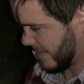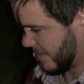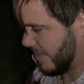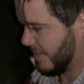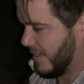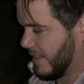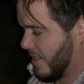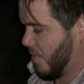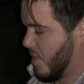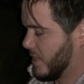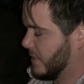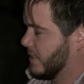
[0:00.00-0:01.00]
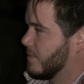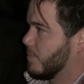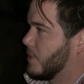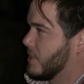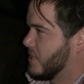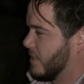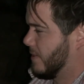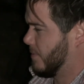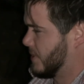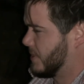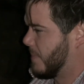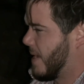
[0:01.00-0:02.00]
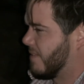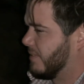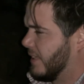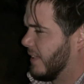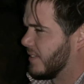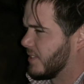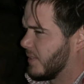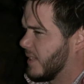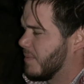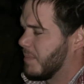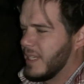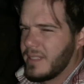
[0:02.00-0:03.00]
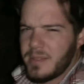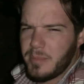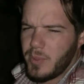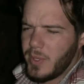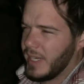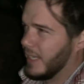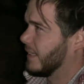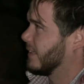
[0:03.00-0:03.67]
Heard a lot of noises. I'm pretty sure there was some javelinas around me at some point.